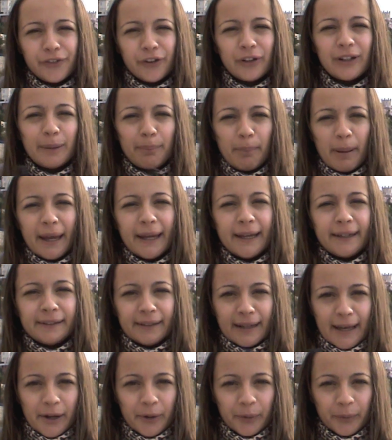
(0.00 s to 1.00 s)
fully paid
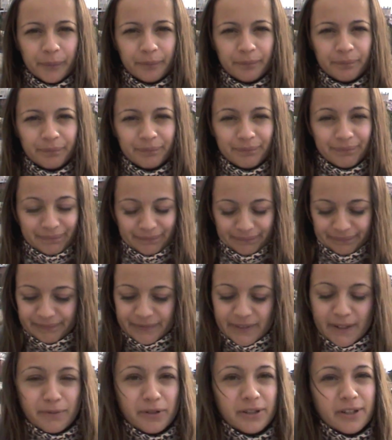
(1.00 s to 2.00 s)
now."
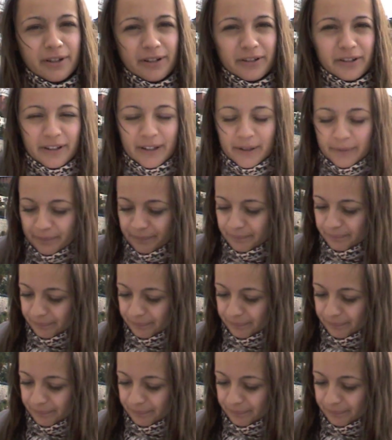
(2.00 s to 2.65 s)
I'm just gonna do that.